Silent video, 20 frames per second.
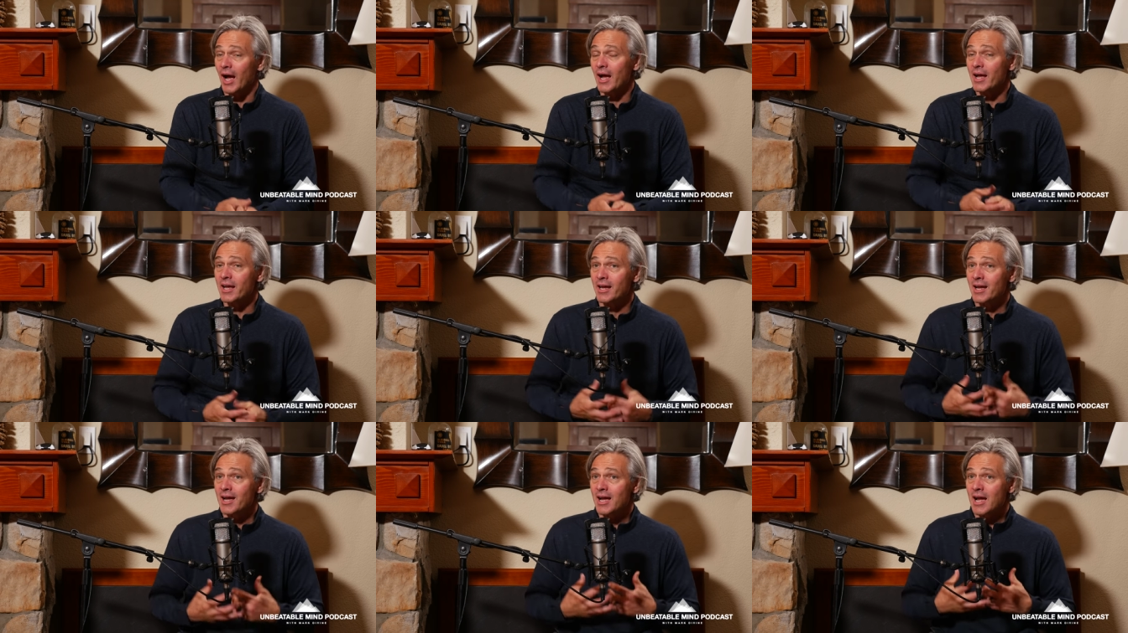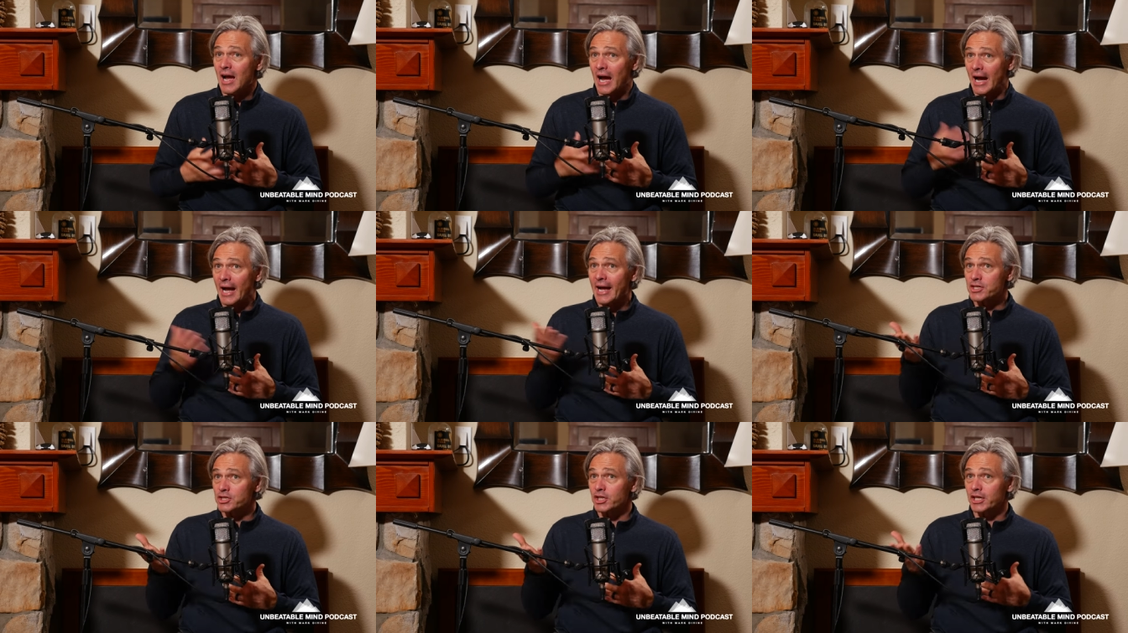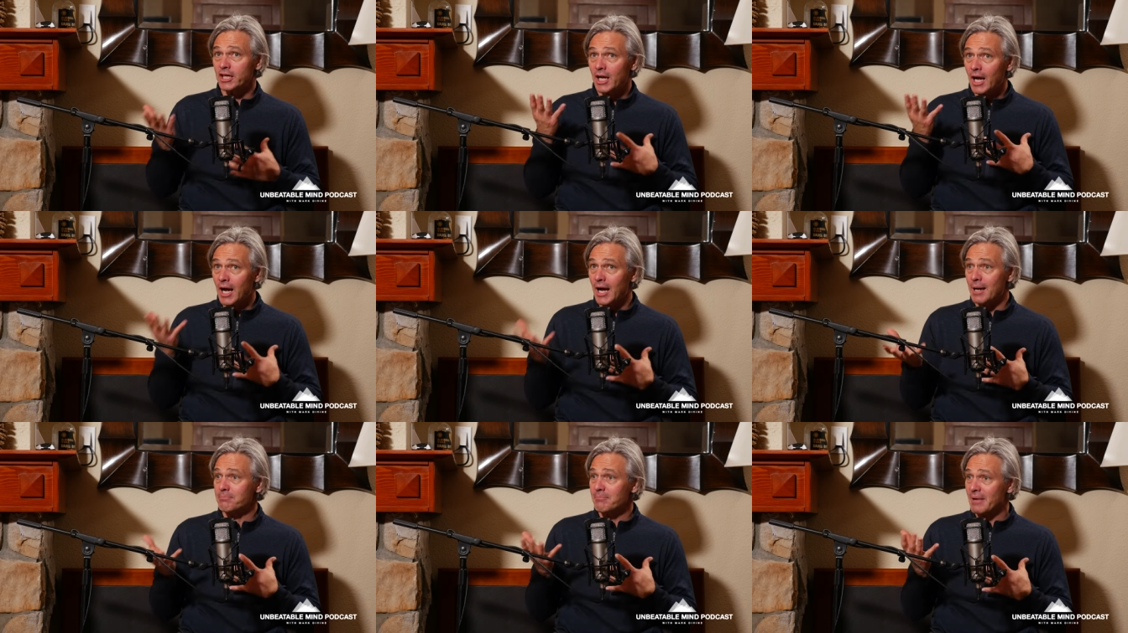I I actually
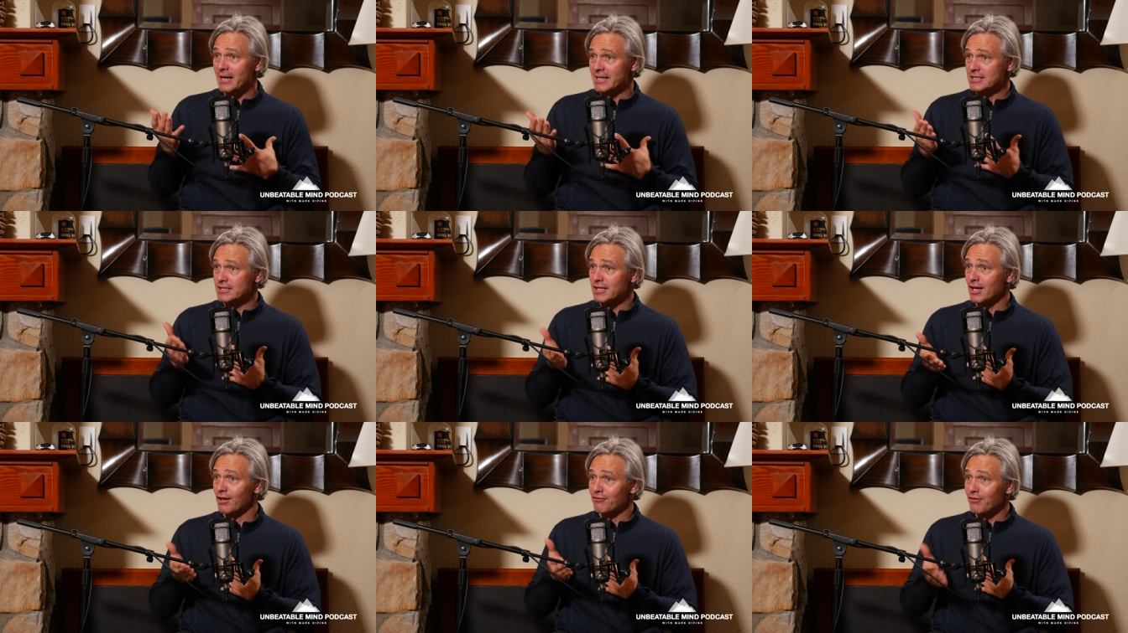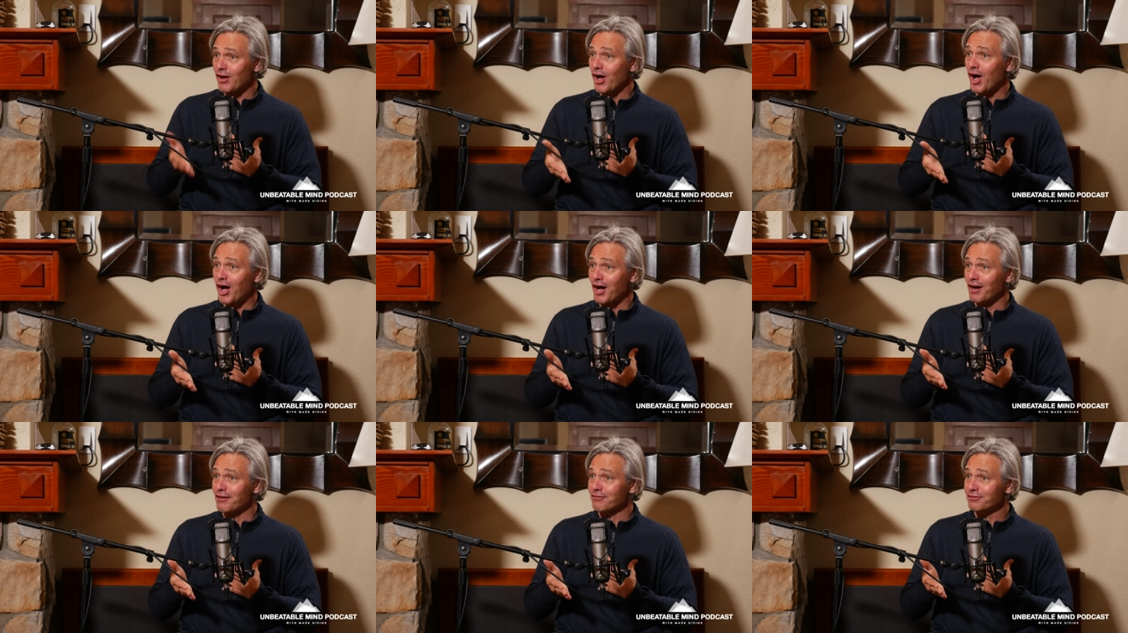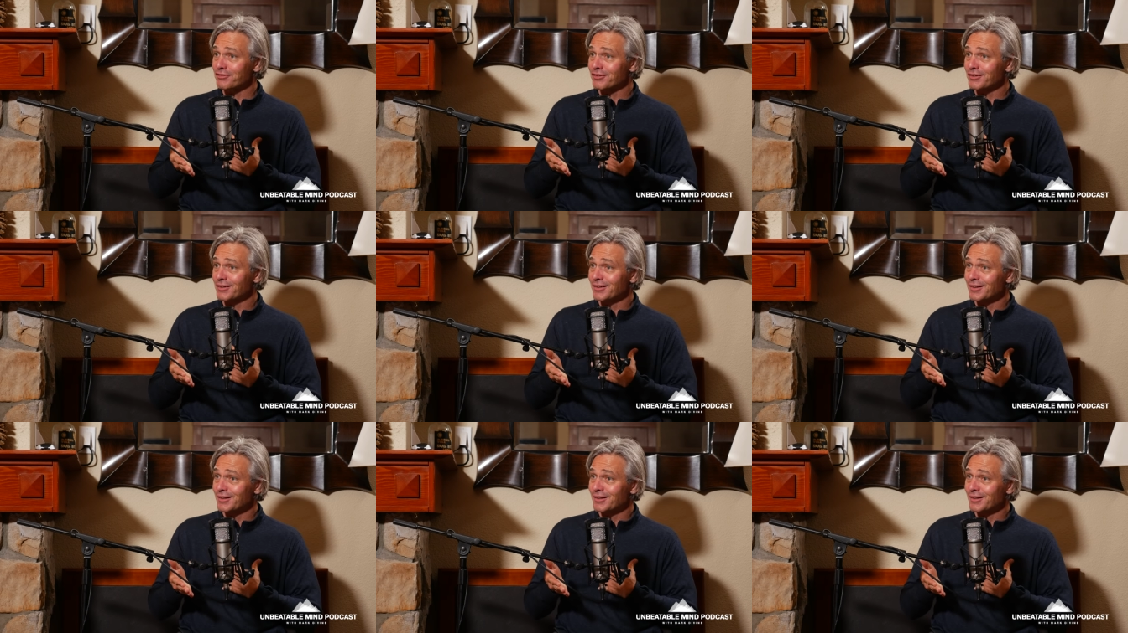cut myself off